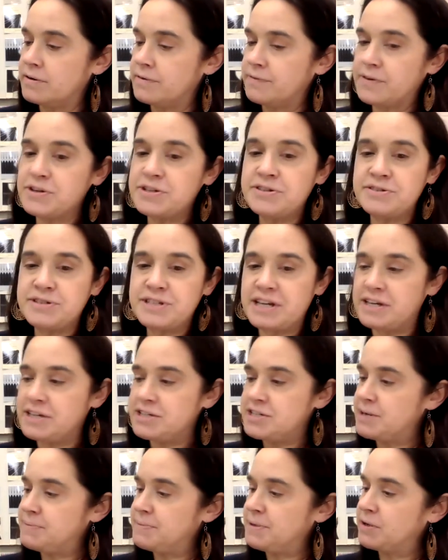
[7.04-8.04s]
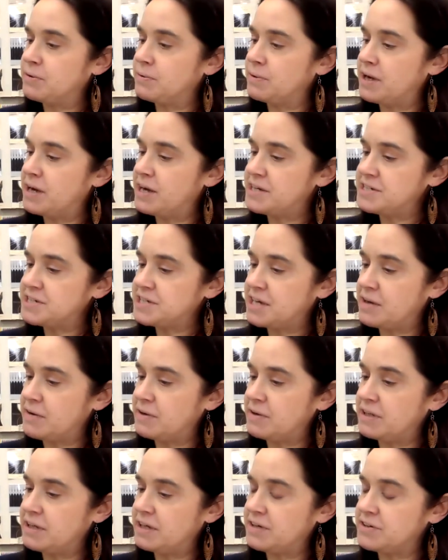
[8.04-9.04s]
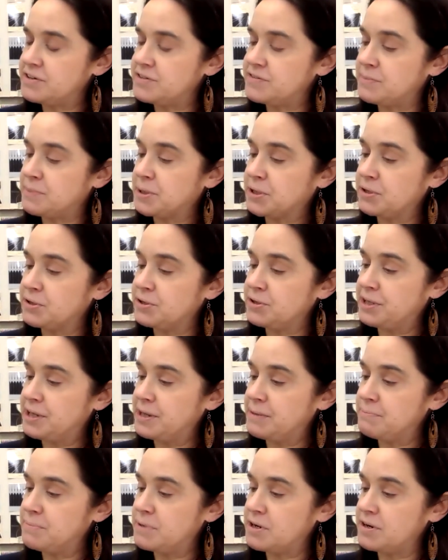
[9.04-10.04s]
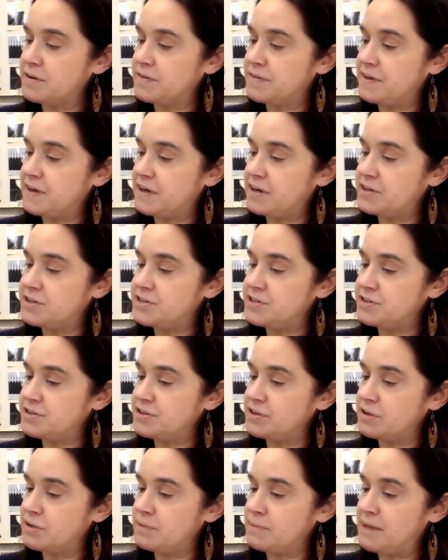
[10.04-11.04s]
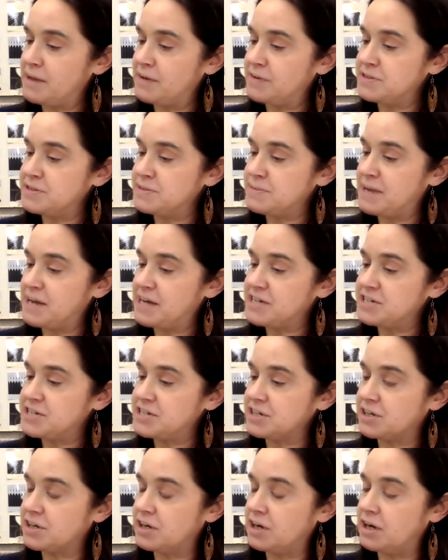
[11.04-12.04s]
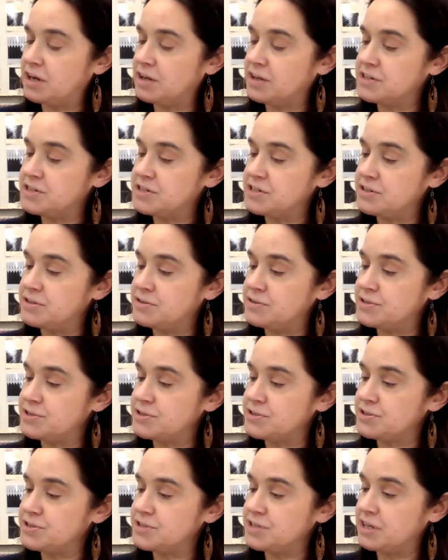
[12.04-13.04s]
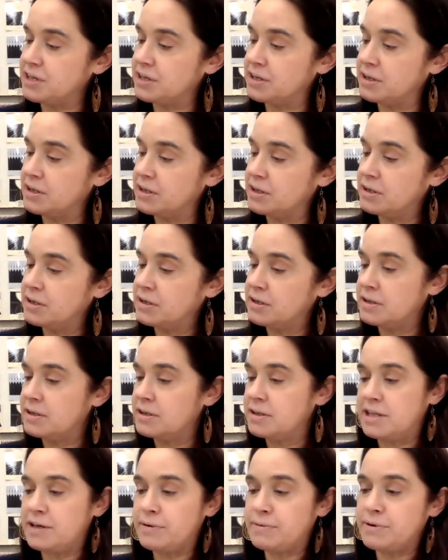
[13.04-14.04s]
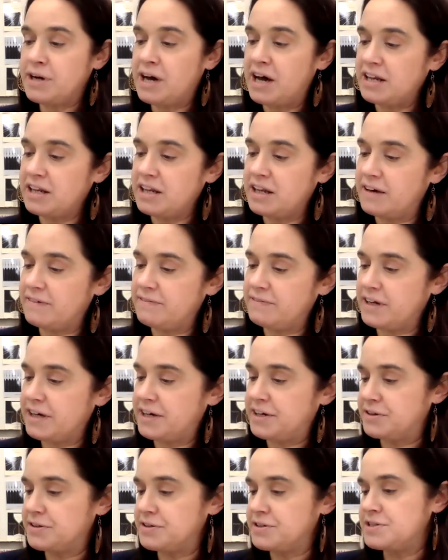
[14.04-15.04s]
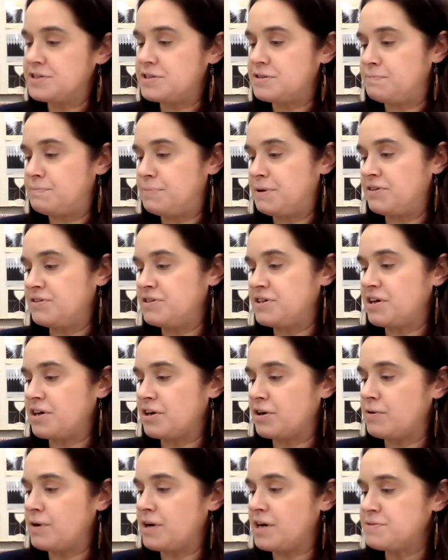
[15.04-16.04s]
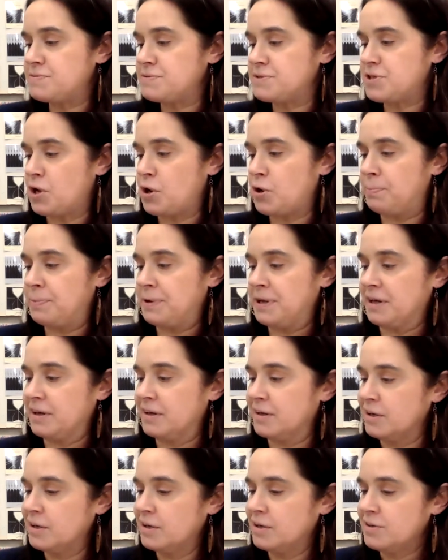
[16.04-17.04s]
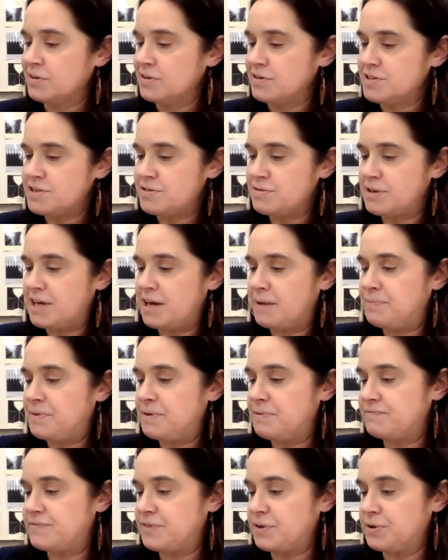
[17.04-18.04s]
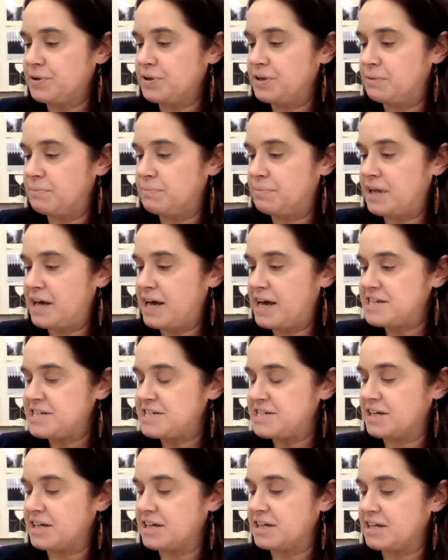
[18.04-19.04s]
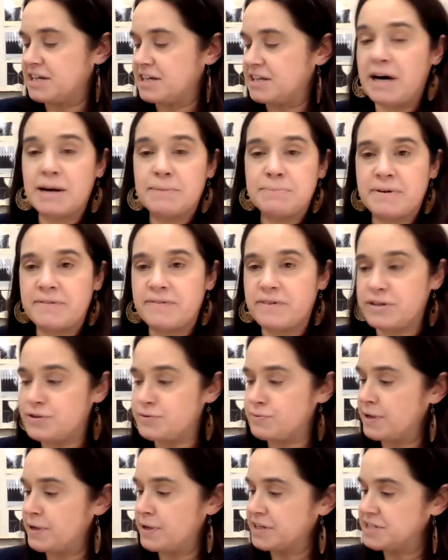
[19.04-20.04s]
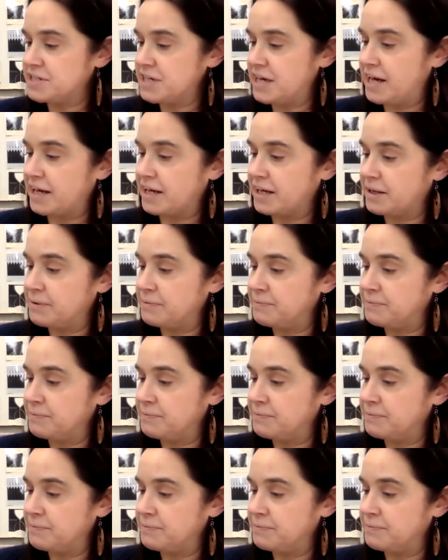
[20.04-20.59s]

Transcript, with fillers: First Lieutenant Jimmy Cross carried letters from a girl named Martha, a junior at Mount Sebastian College in New Jersey. They were not love letters, but Lieutenant Cross was hoping, so he kept them folded in plastic at the bottom of his rucksack.